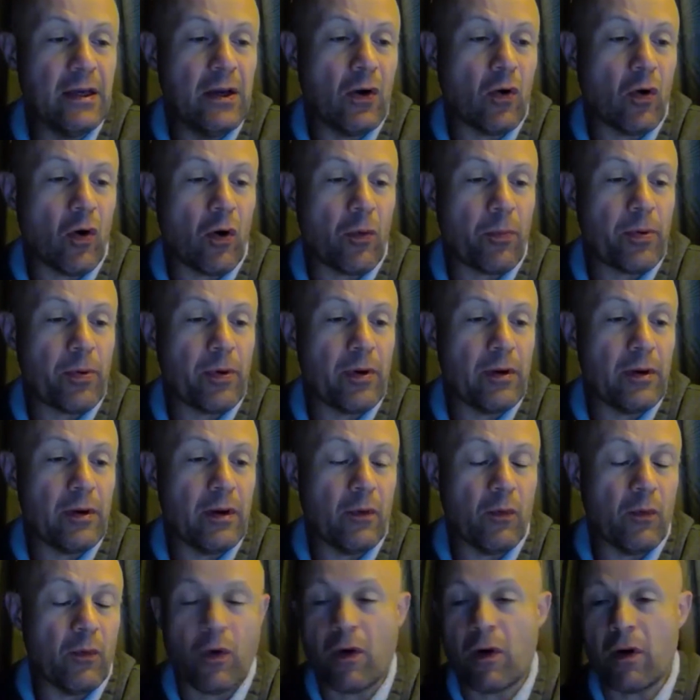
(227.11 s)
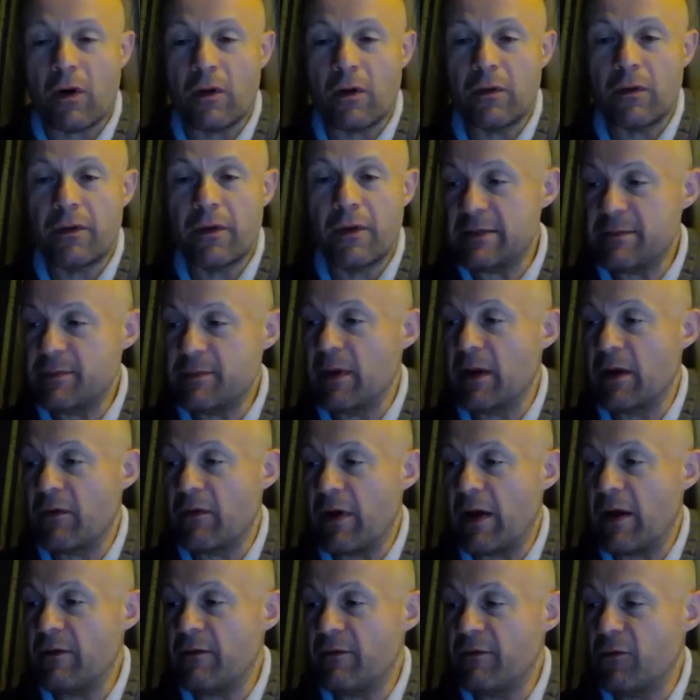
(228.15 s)
corporate world has been
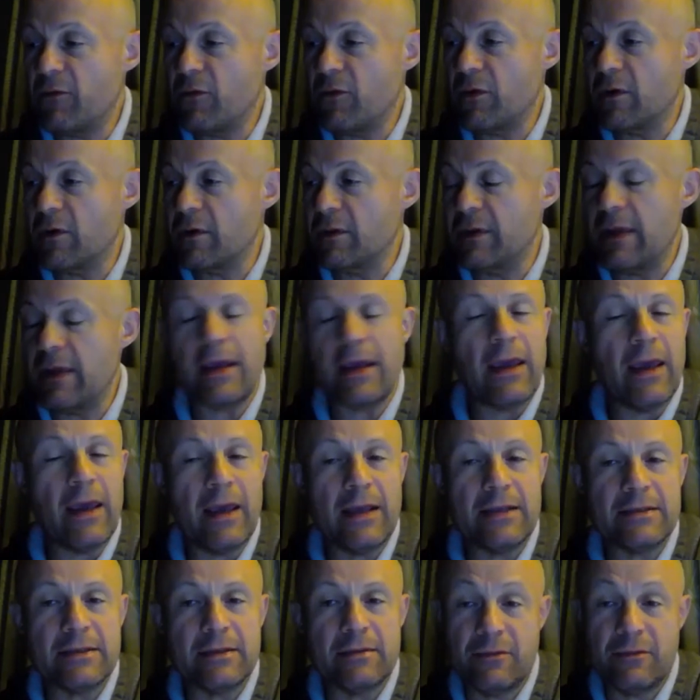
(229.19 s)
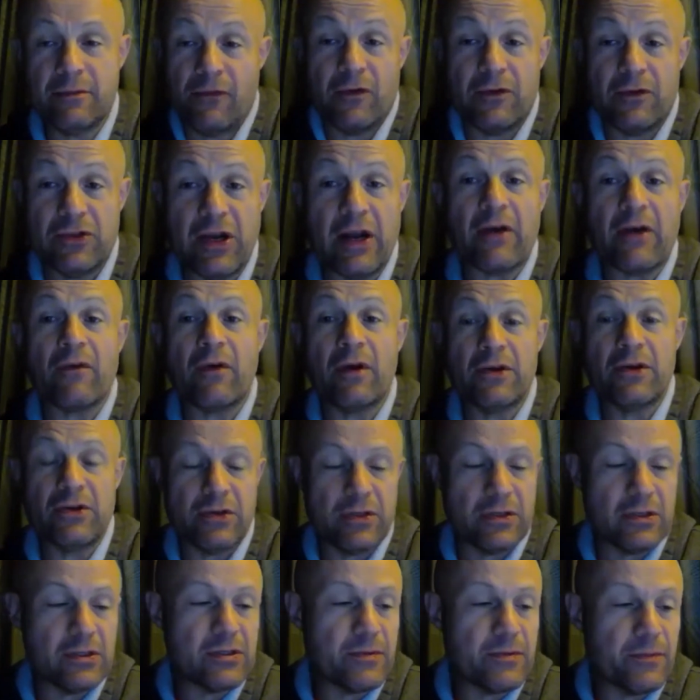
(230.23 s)
around for decades and for
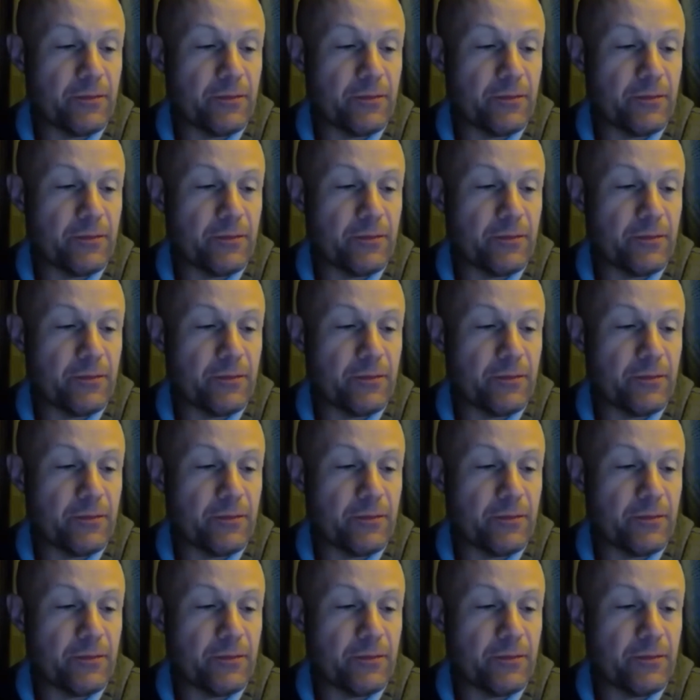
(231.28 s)
generations.